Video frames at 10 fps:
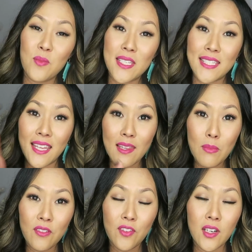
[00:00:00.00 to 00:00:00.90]
we send
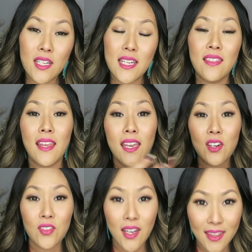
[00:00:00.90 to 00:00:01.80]
them the footage and they
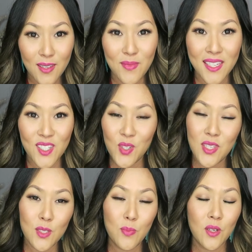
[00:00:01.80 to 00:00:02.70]
create them into
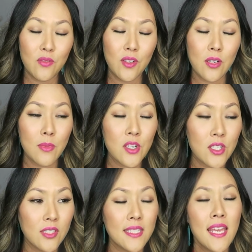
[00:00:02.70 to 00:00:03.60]
these beautiful
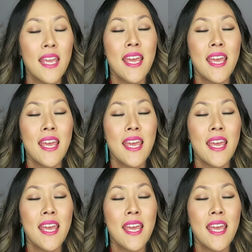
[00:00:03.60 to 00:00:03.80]
commercials.